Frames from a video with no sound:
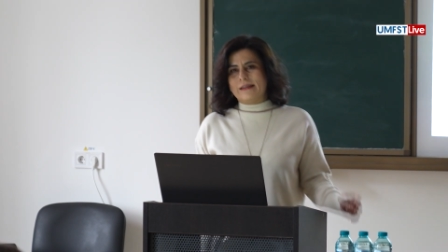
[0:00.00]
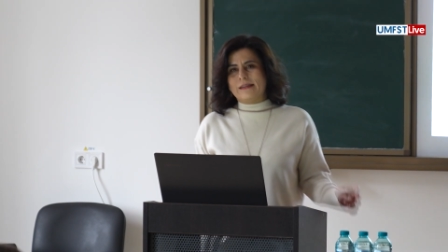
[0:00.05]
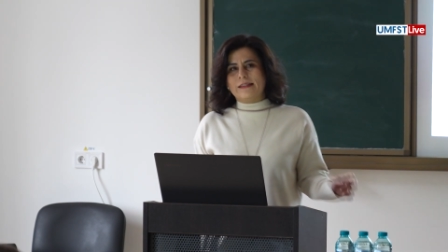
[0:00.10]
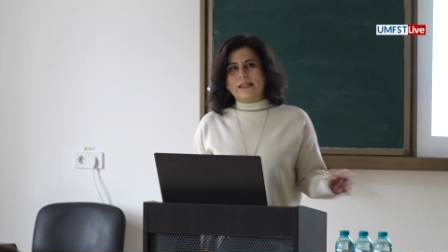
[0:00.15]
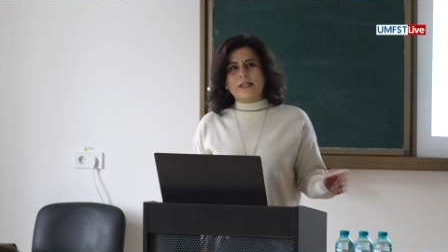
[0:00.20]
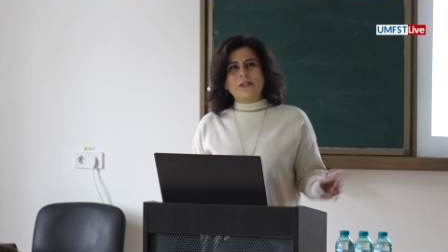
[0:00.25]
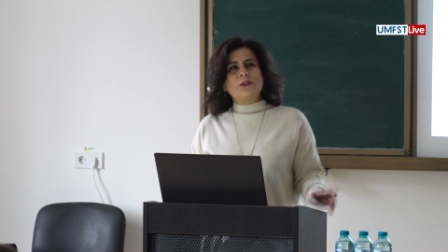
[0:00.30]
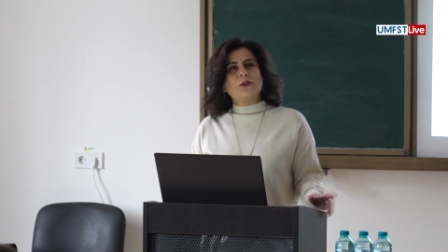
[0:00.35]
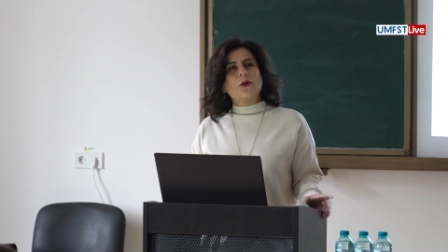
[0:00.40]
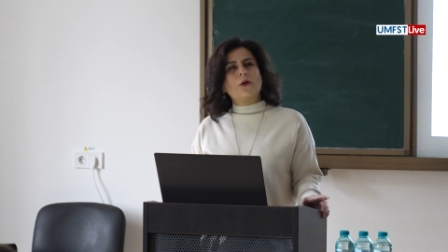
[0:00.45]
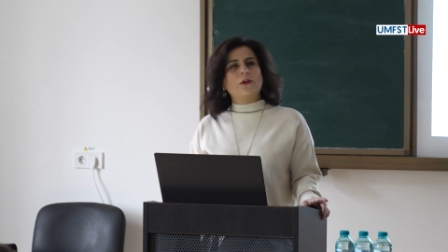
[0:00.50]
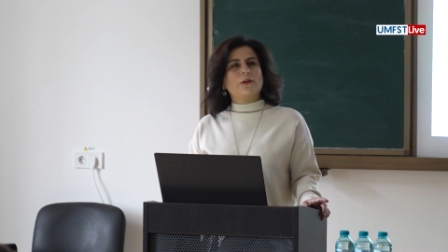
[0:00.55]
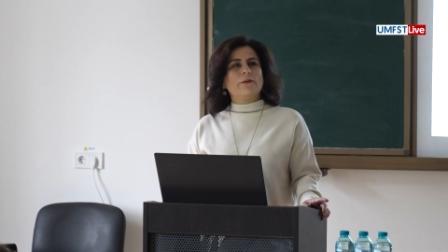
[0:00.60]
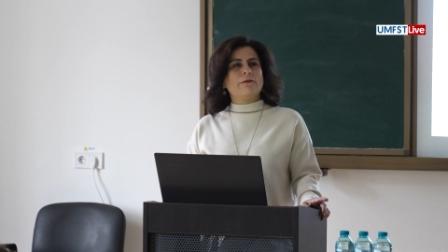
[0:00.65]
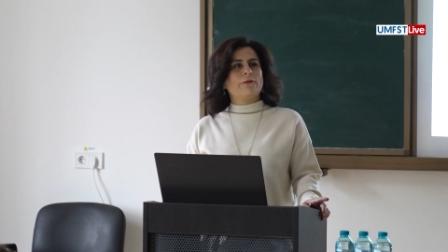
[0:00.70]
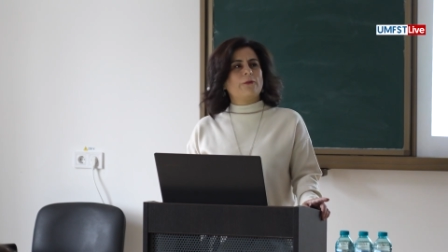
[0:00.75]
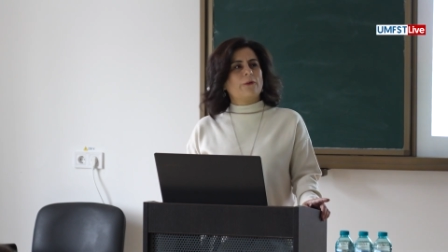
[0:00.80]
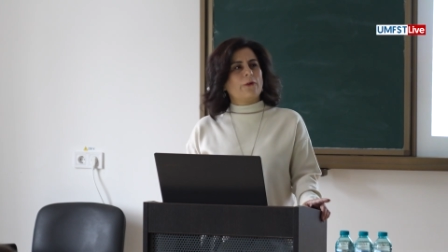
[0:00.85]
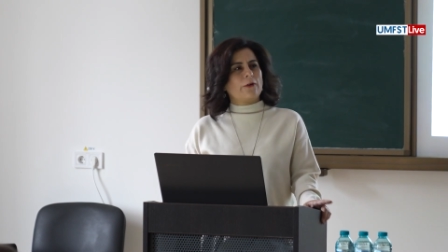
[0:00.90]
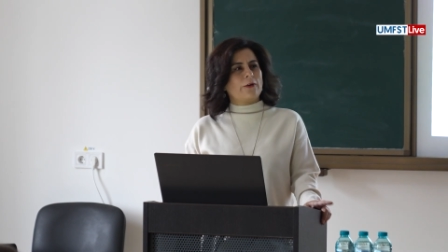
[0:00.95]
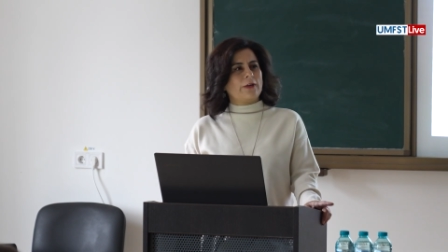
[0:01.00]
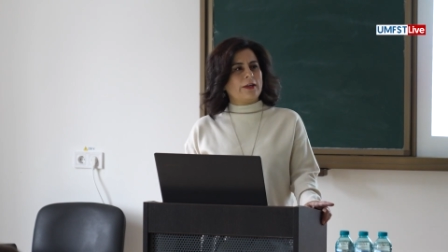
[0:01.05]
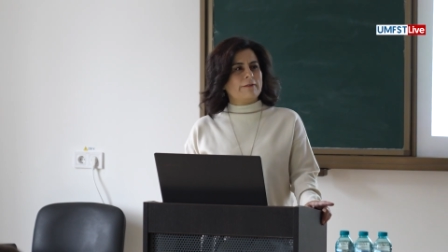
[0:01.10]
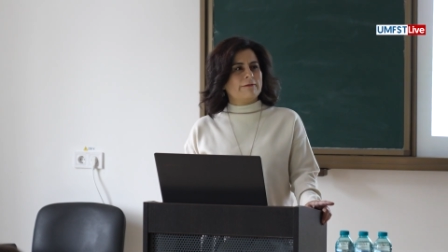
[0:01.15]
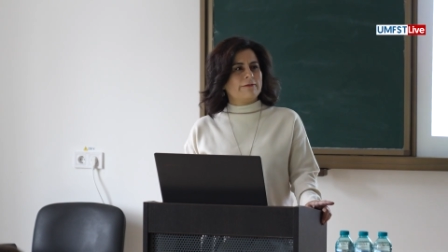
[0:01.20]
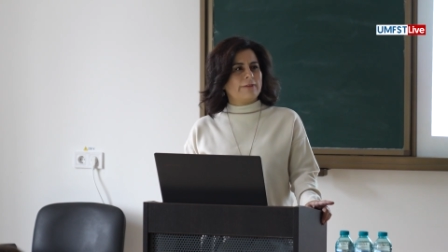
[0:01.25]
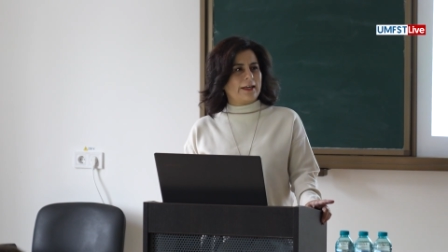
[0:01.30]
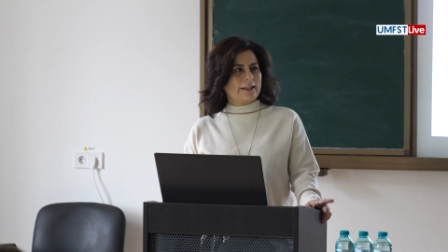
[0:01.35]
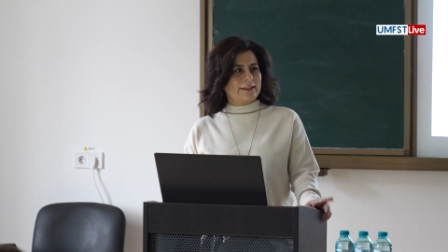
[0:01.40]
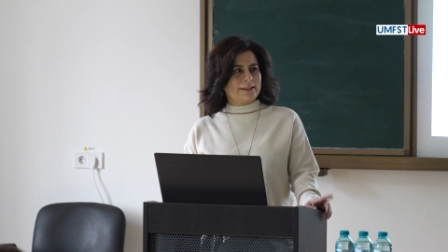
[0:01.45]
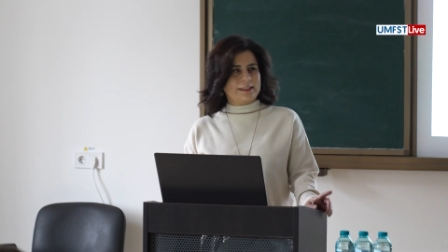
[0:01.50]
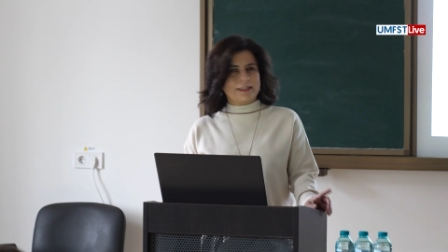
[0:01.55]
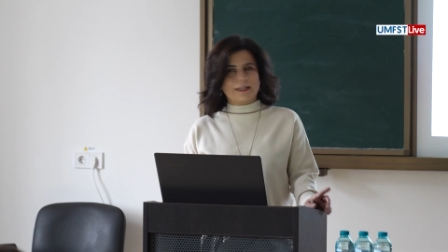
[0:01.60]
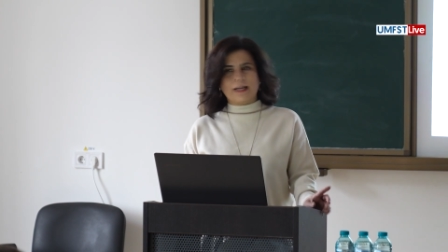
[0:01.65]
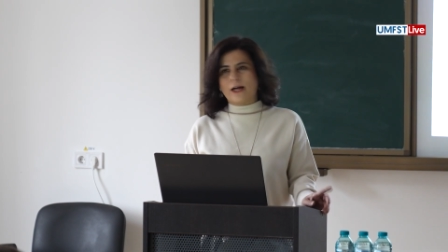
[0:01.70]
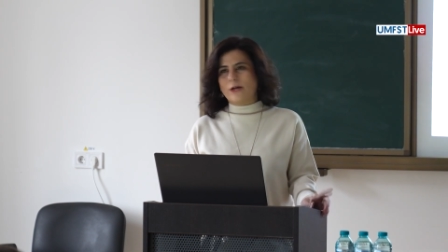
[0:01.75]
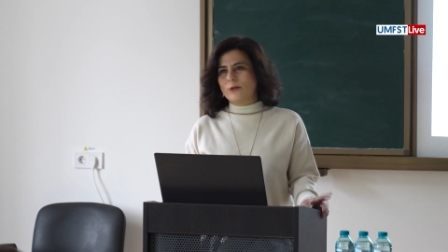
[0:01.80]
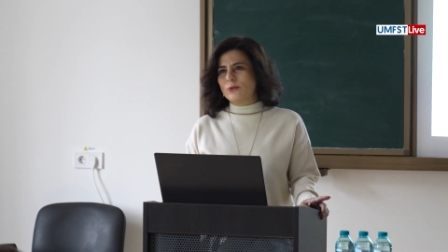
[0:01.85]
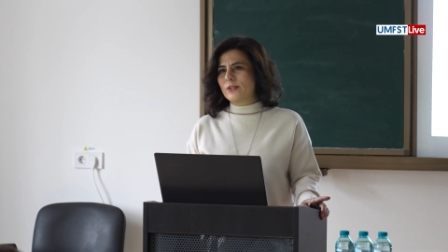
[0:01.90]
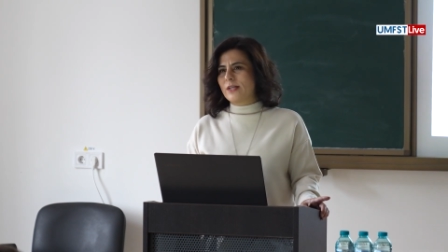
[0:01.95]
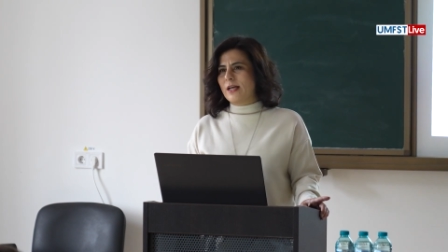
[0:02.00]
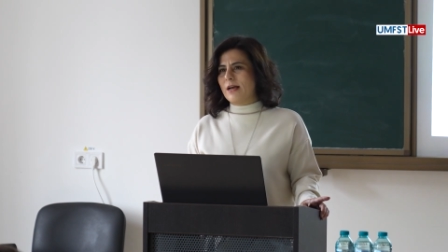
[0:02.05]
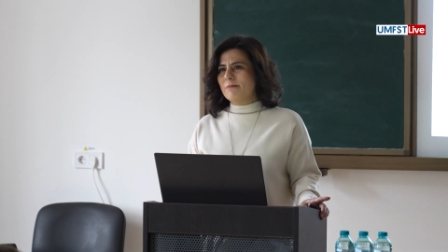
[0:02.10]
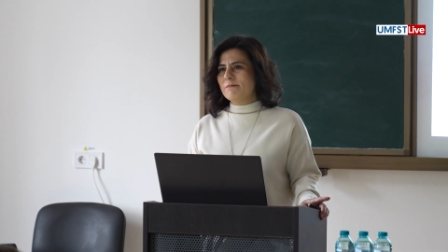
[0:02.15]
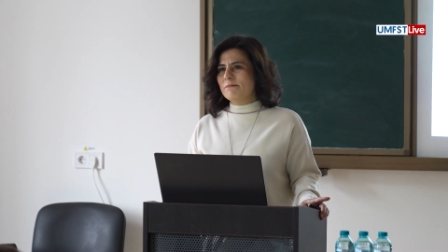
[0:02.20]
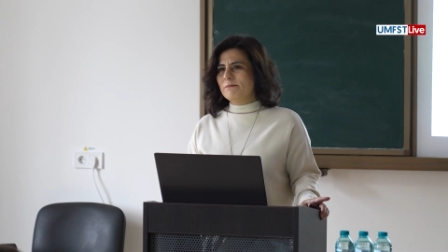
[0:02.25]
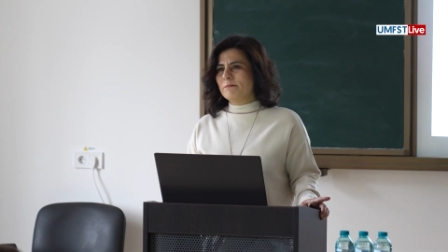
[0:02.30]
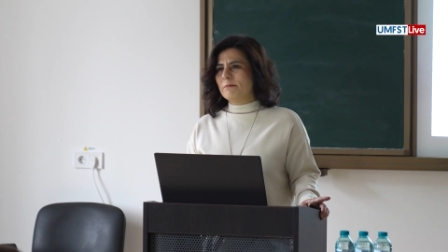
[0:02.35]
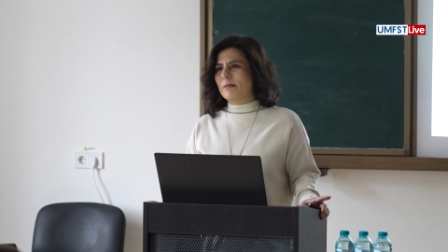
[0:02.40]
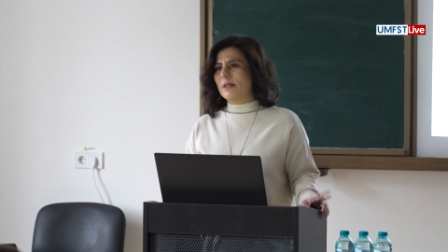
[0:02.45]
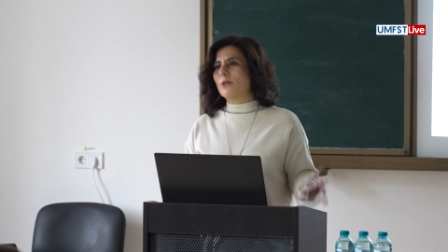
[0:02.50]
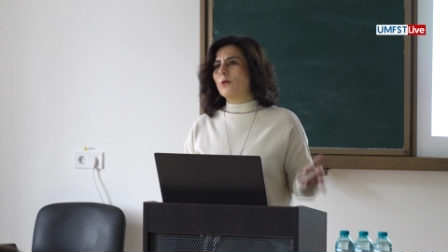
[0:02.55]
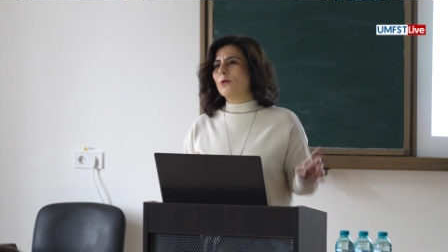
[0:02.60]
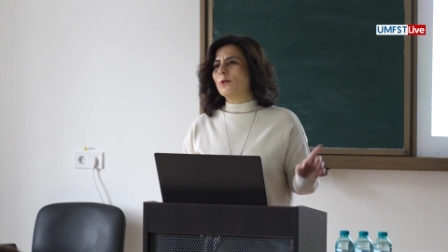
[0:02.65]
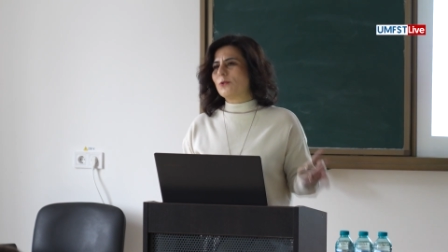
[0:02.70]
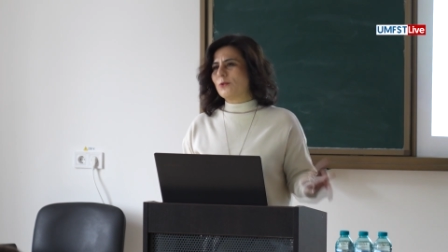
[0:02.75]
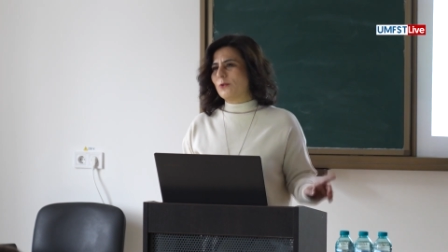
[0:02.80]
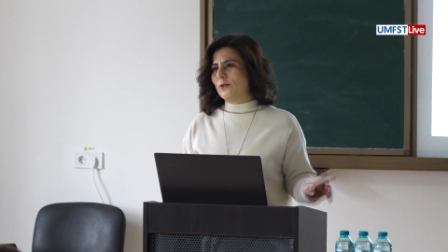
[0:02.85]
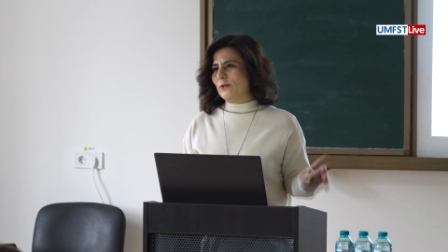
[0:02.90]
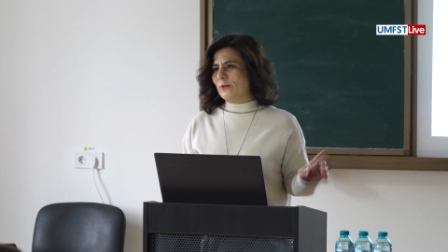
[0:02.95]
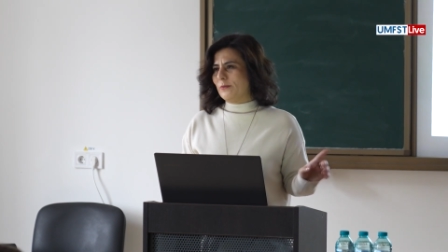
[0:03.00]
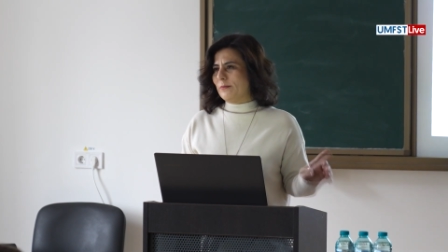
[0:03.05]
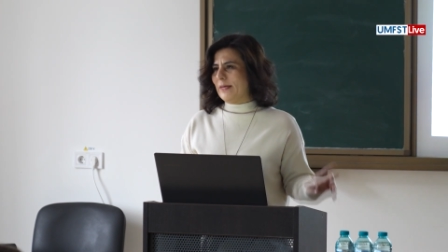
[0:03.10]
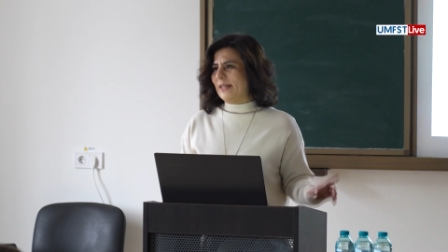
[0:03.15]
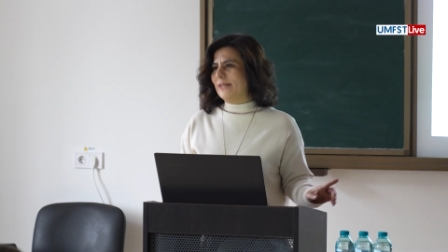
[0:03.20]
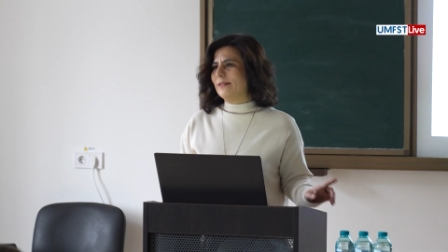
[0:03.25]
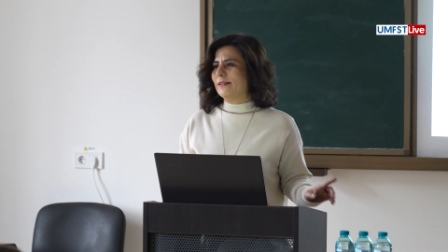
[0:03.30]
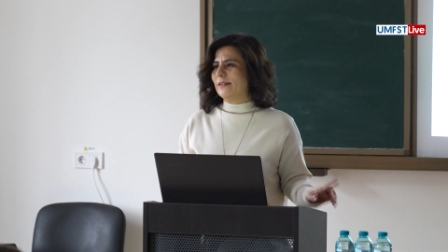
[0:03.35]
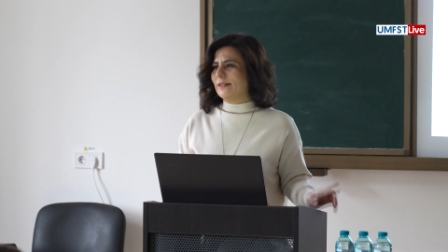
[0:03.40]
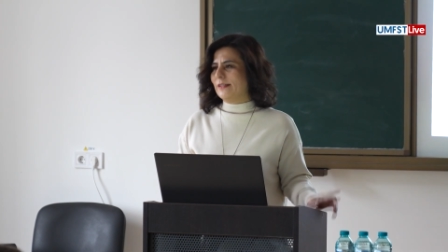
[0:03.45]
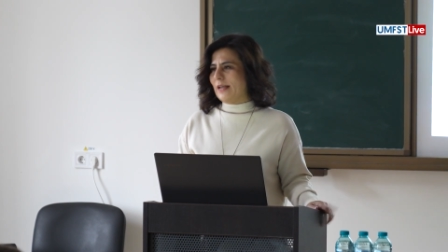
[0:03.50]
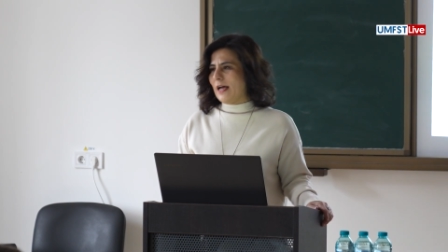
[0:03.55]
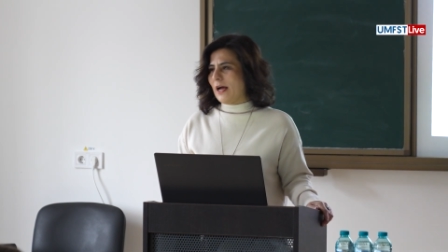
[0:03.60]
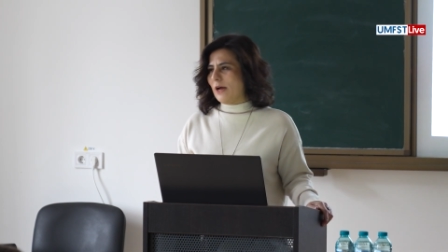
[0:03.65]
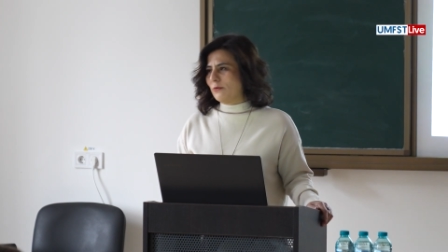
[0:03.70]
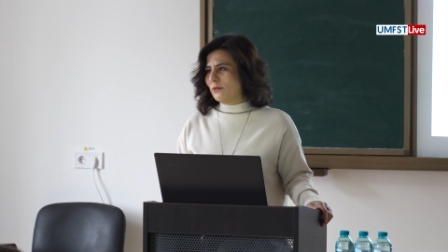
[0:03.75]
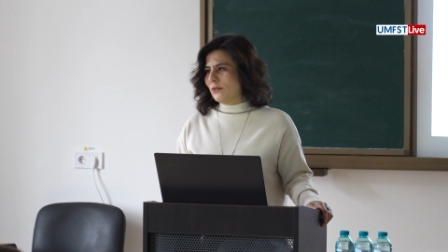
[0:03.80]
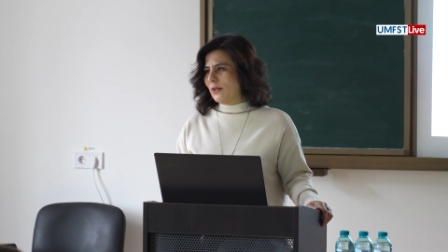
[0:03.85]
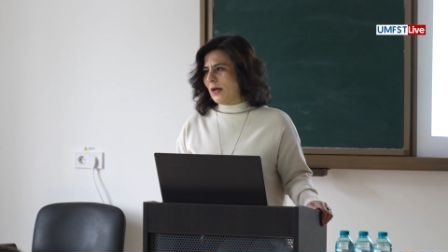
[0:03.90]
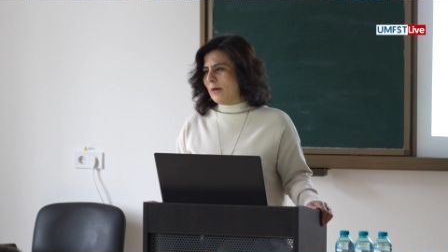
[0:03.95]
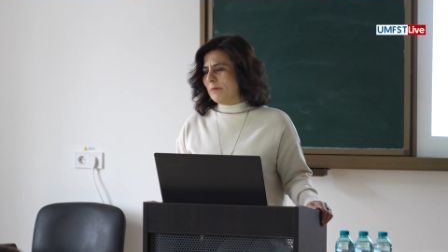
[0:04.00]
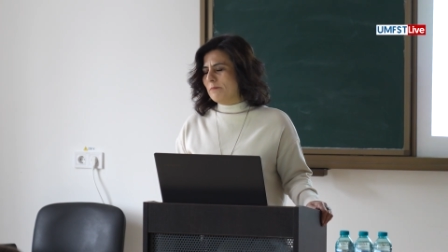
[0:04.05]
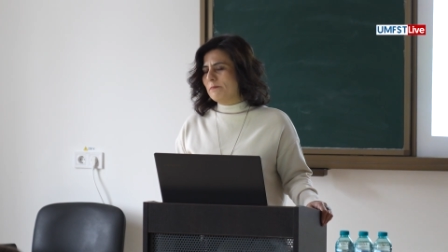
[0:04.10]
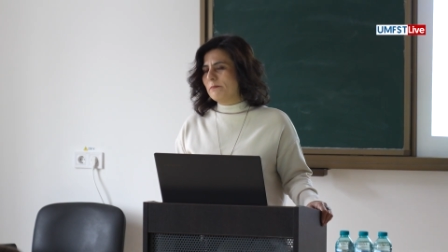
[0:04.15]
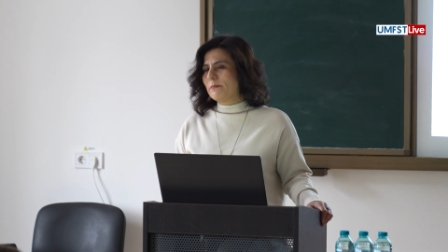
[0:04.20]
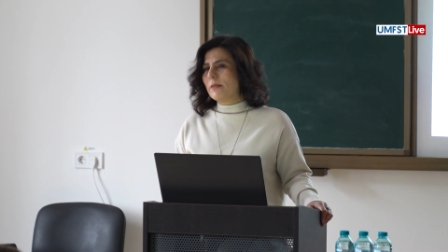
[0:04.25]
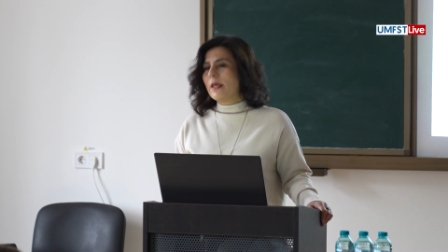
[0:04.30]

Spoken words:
not only for infantile outcome, but also the maternal outcome.